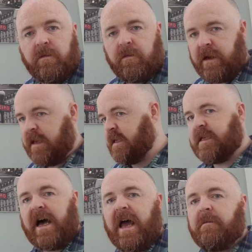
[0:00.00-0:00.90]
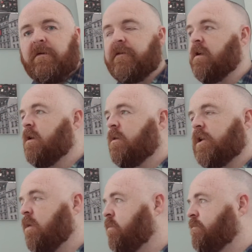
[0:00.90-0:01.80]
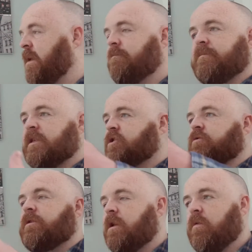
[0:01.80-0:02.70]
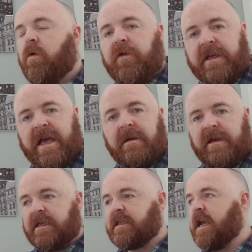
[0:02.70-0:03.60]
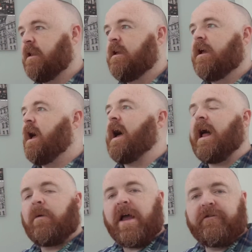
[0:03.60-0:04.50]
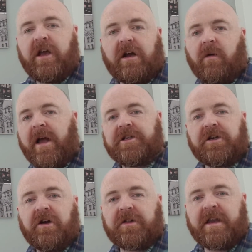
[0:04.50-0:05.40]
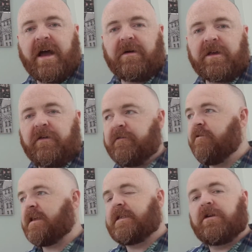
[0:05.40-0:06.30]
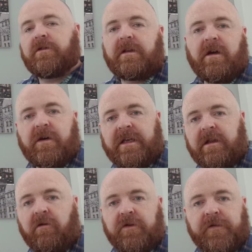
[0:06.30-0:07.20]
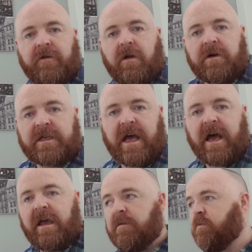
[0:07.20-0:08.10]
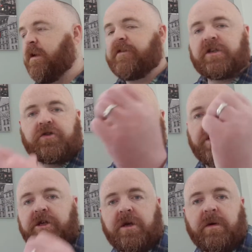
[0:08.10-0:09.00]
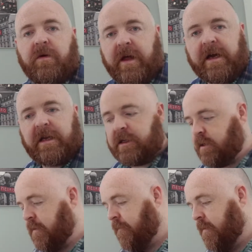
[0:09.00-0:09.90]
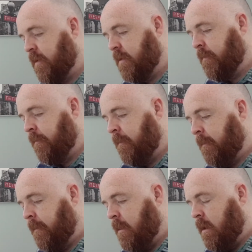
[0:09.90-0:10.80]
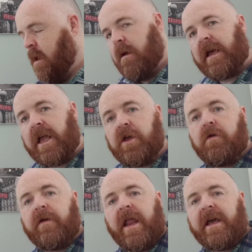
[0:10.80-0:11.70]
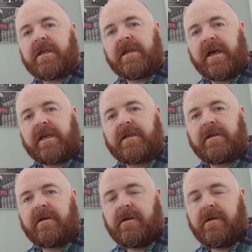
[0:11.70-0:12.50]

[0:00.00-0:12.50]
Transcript: In this time of you know being, you know, all these enemies are saying, "Ha, where are you got? Where's your God now? You've rested on on his laurels for a long time, and we destroyed you, and all that kind of stuff." Can you relate to this?